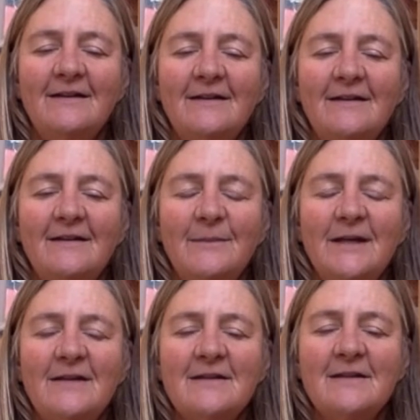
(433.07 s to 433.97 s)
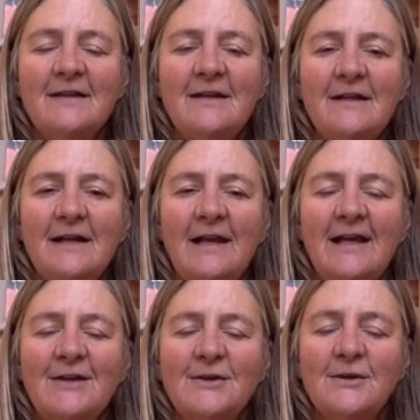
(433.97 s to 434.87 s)
And imagine the
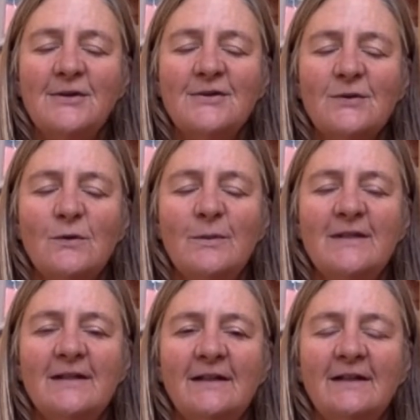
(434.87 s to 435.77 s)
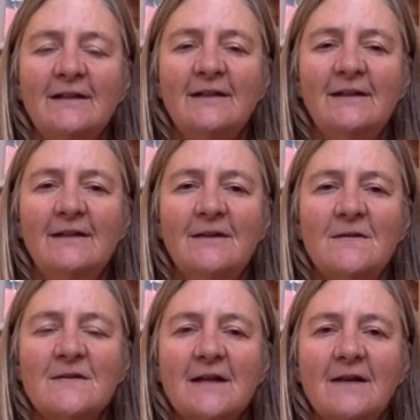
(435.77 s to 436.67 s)
electrons orbiting in
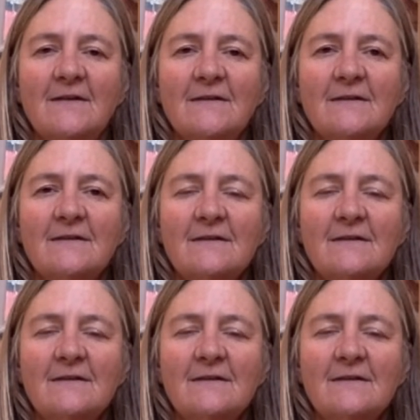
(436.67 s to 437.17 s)
those cells.